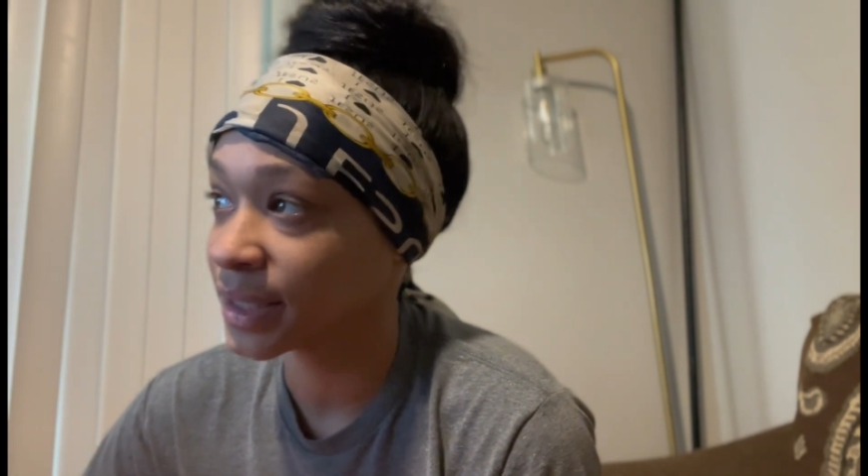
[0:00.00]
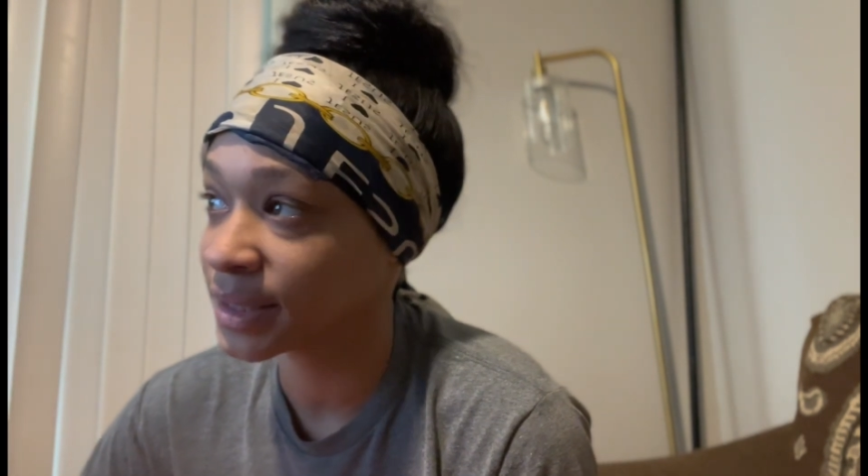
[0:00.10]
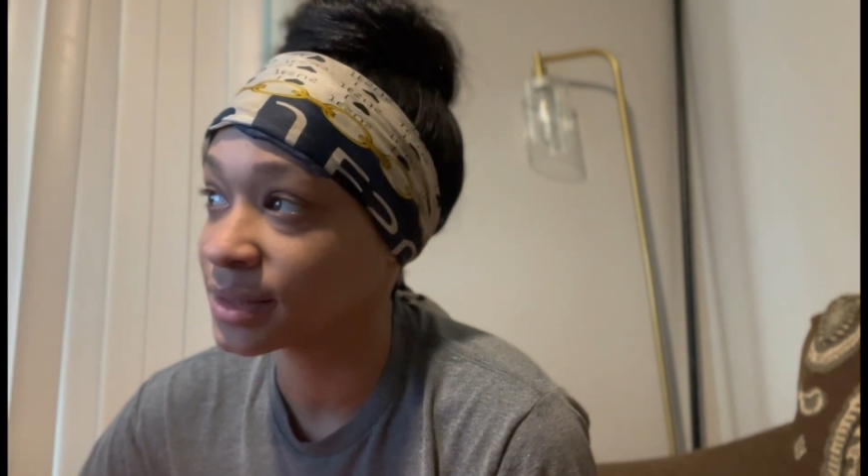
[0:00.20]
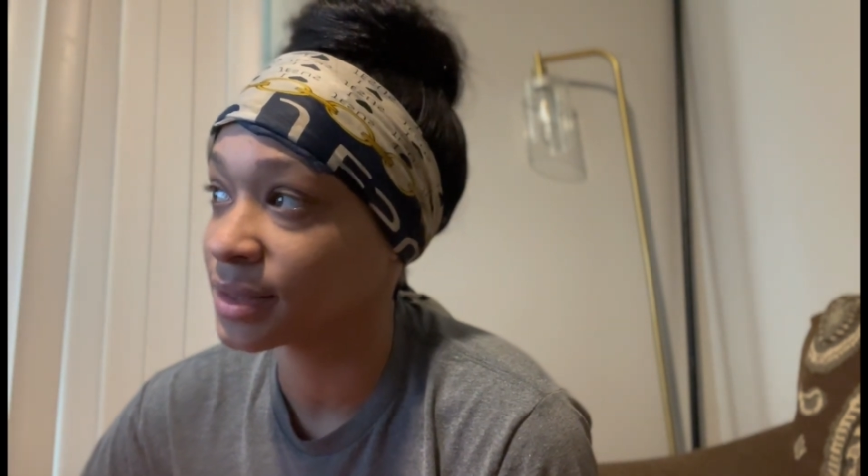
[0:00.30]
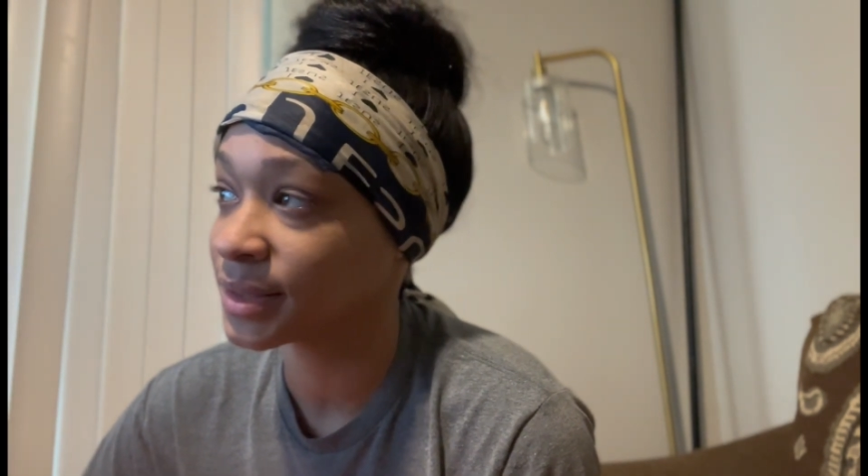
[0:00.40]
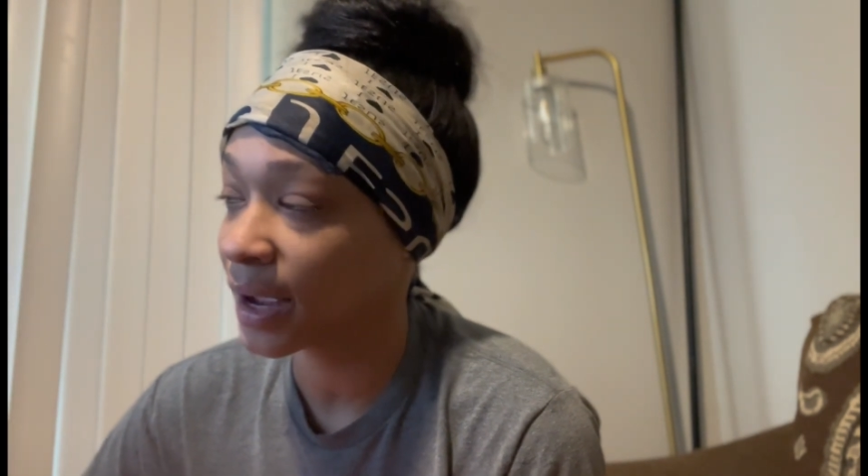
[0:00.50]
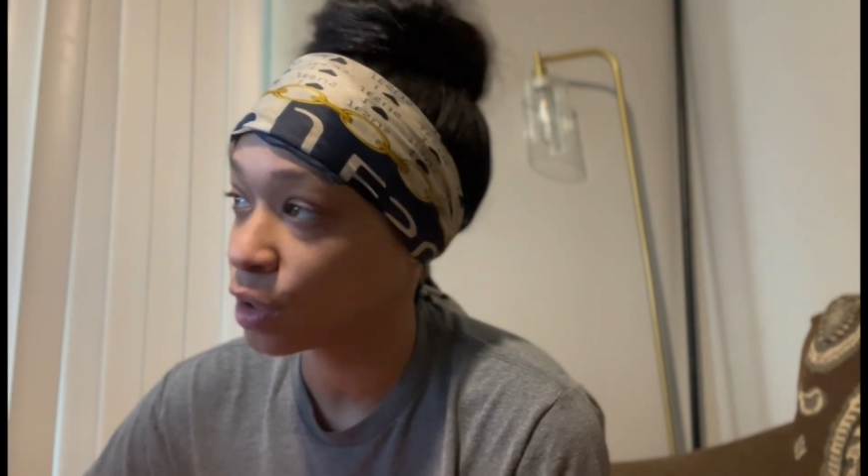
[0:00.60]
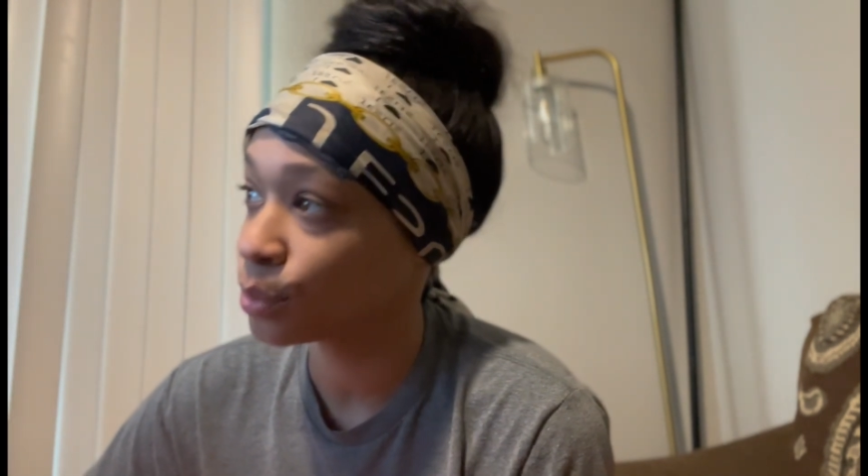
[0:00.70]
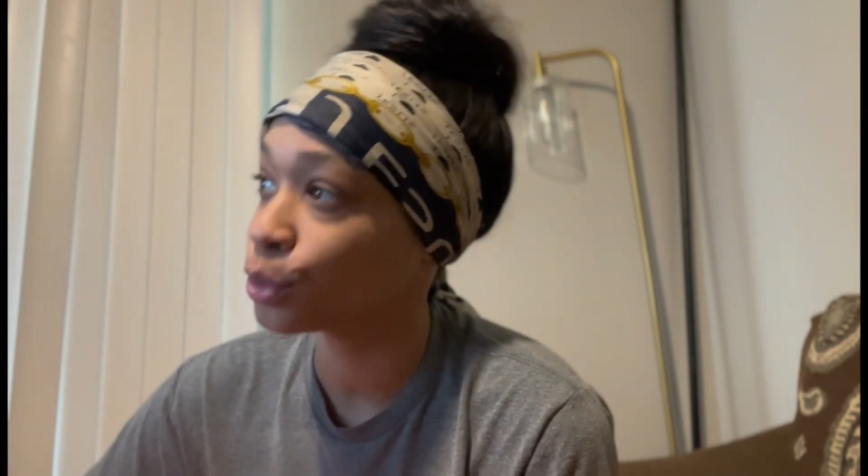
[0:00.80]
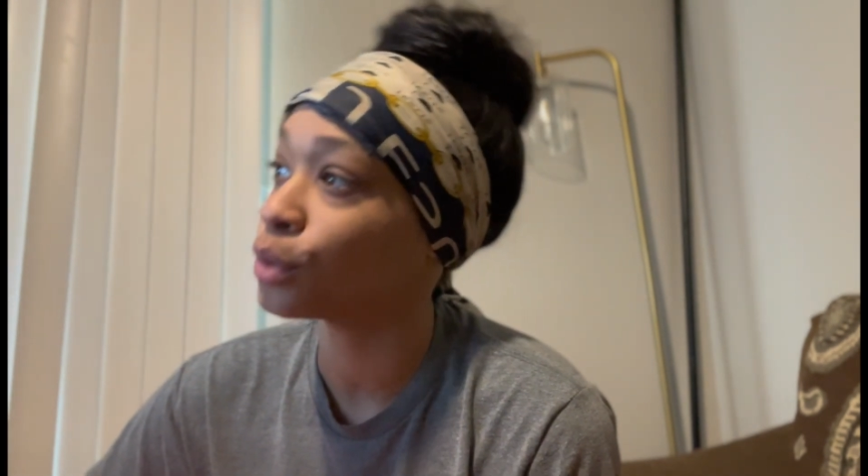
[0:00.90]
is
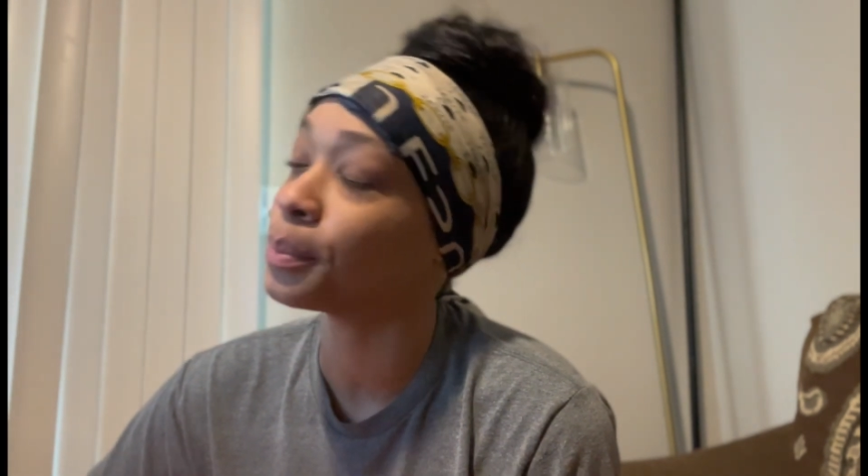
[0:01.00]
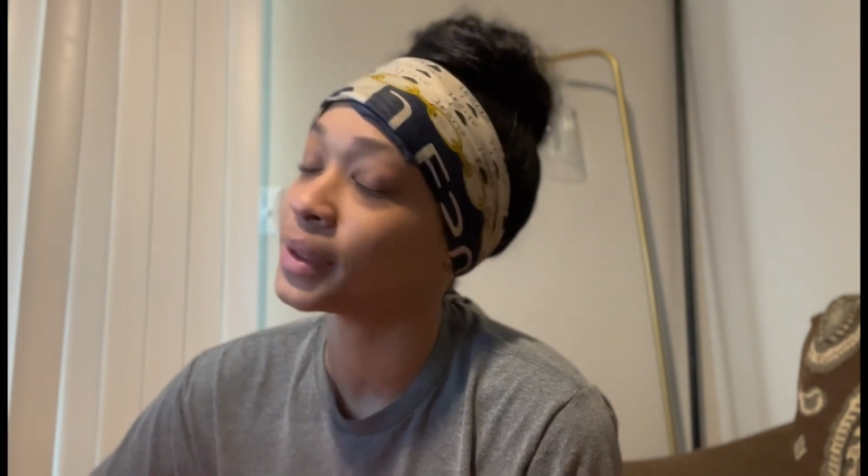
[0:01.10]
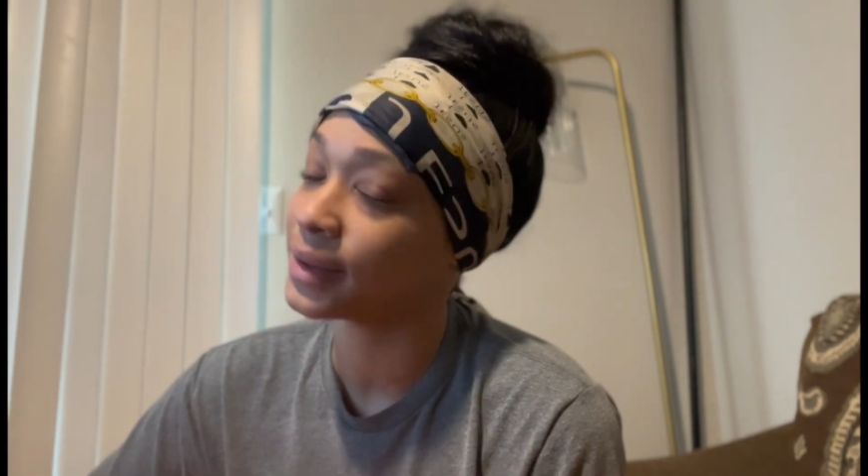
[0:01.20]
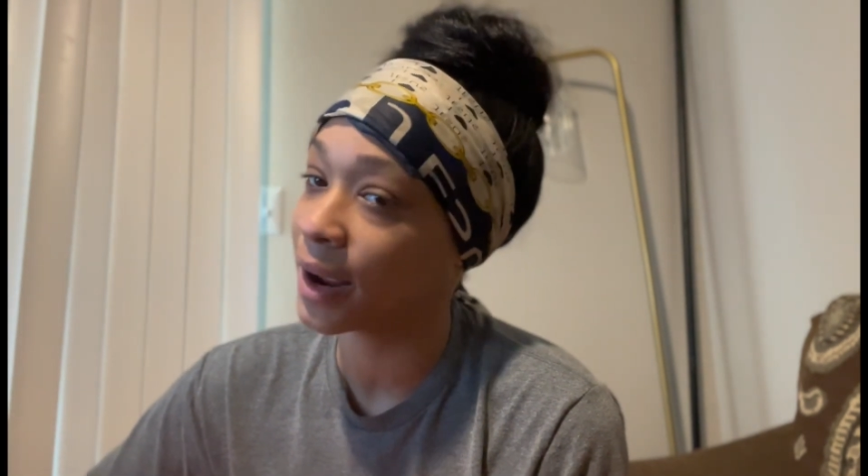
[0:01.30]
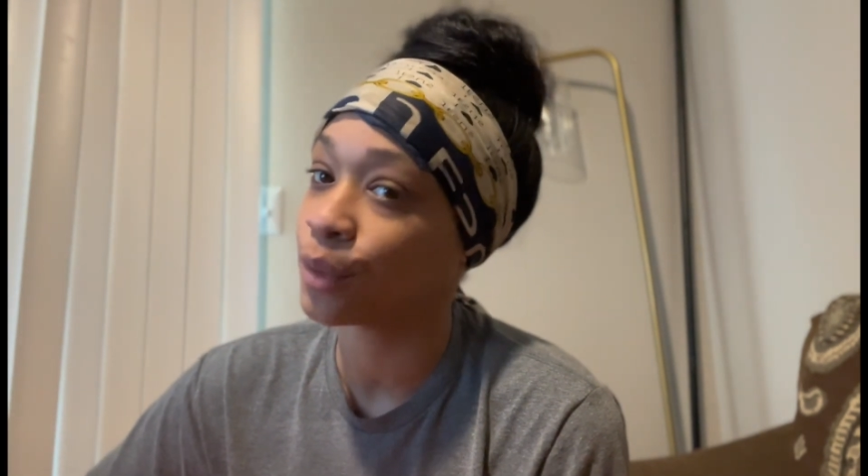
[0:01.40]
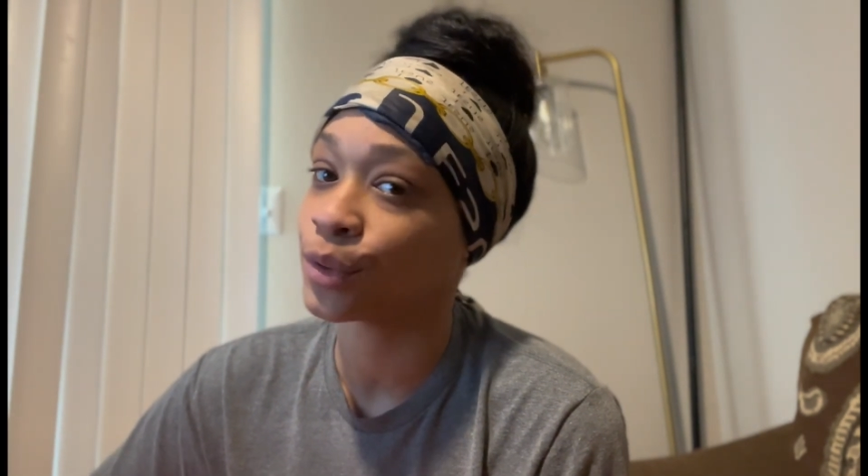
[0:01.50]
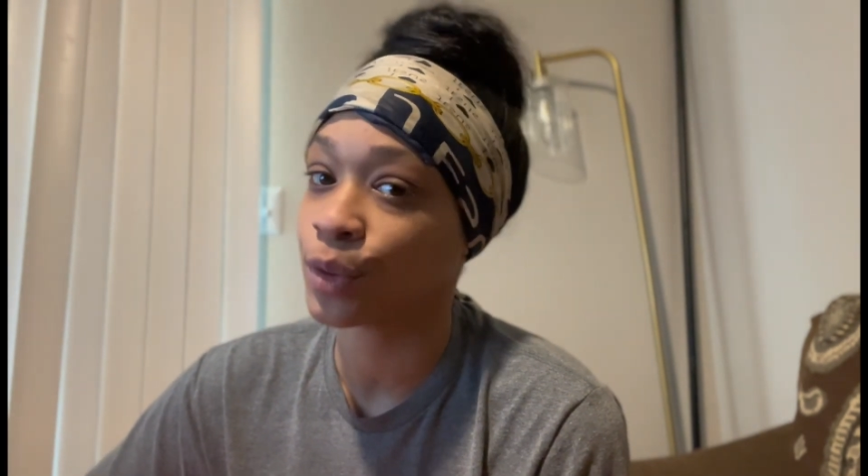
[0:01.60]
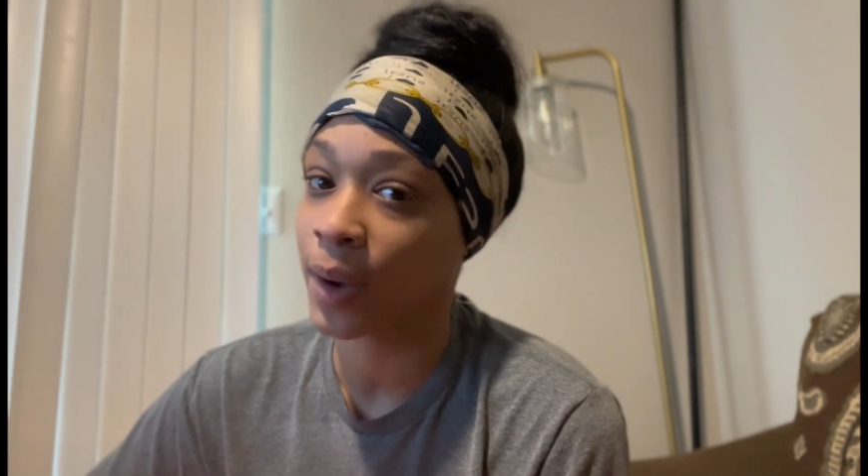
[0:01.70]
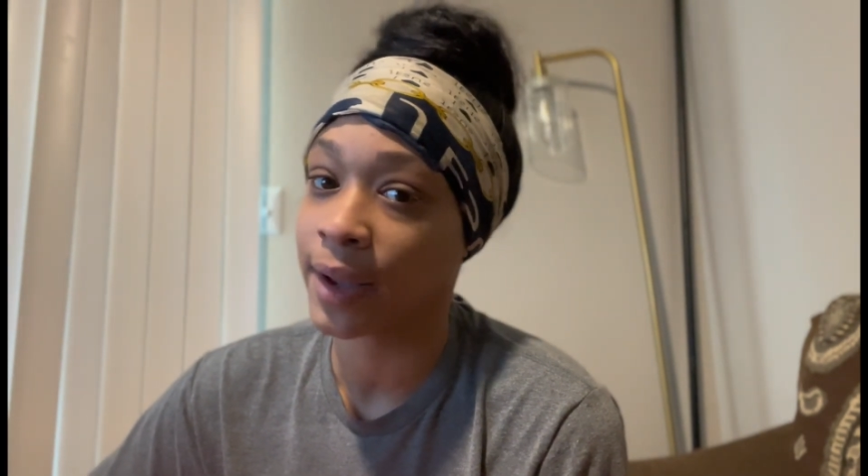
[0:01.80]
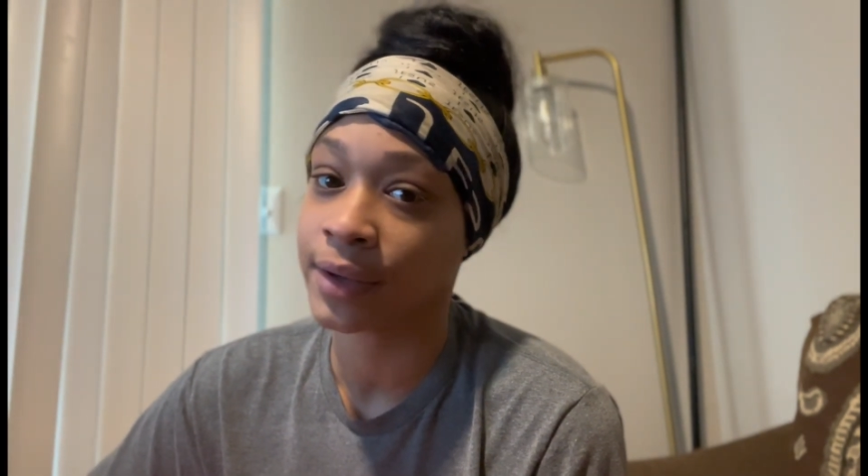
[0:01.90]
desirable but not
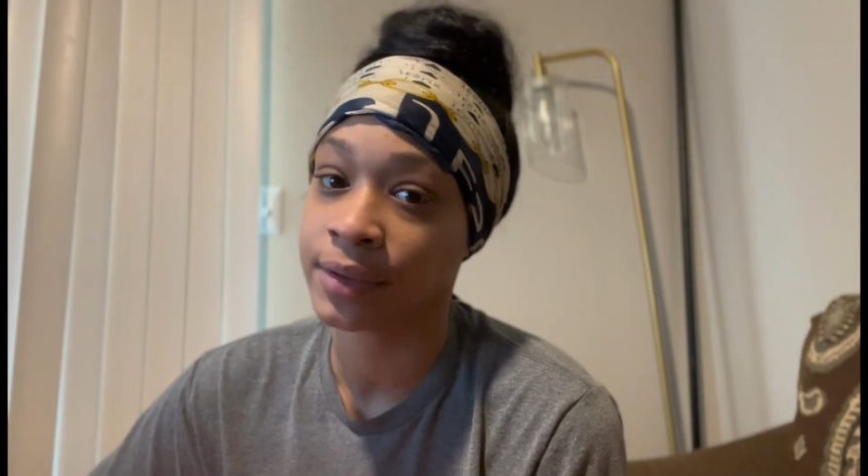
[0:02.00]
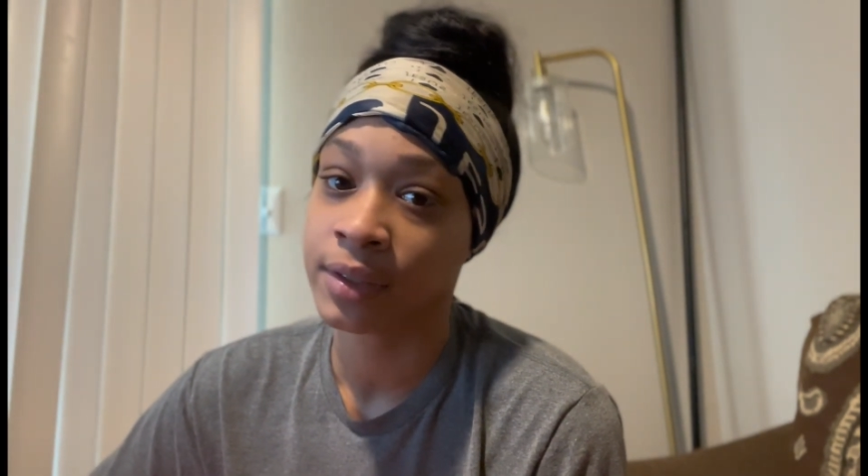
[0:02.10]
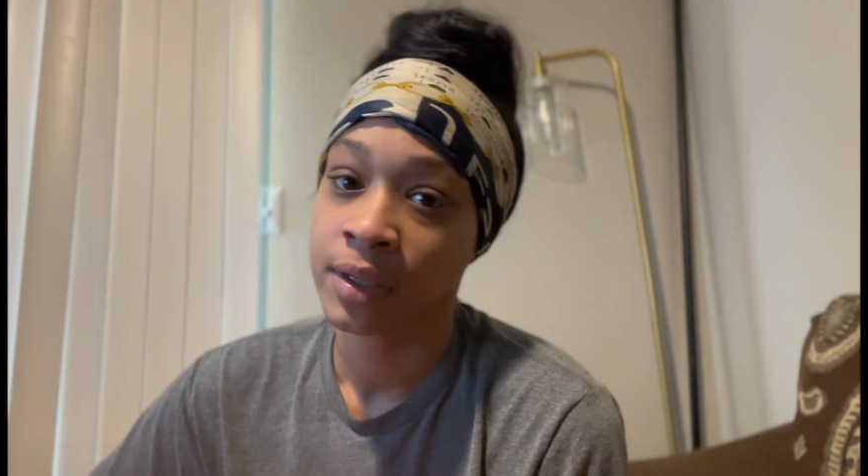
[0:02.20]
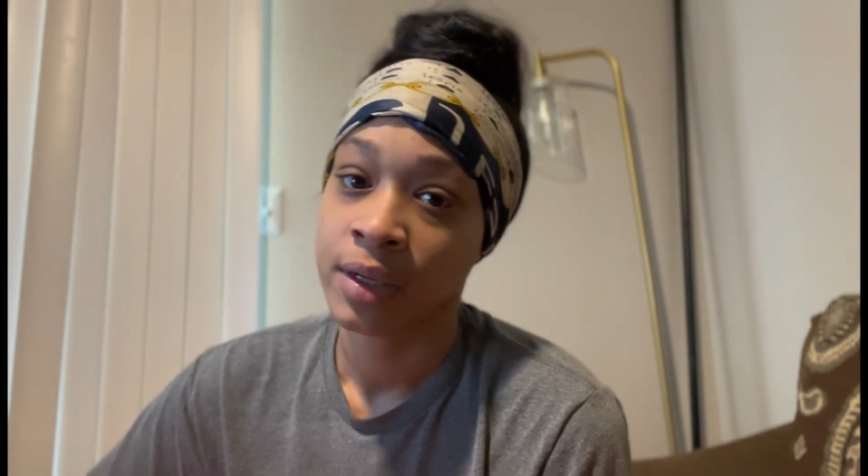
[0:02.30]
required.